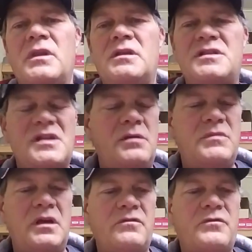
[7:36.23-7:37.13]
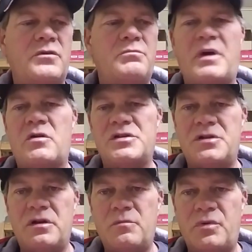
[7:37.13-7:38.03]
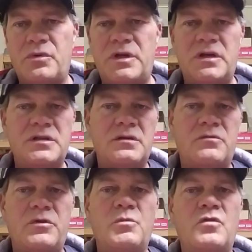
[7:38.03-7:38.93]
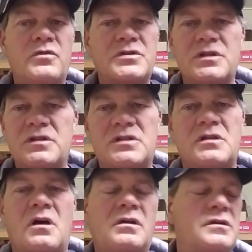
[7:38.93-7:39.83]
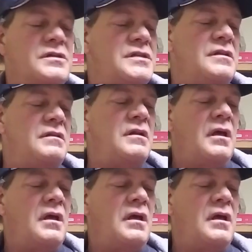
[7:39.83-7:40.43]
same thing for power steering pulley and removers and installers and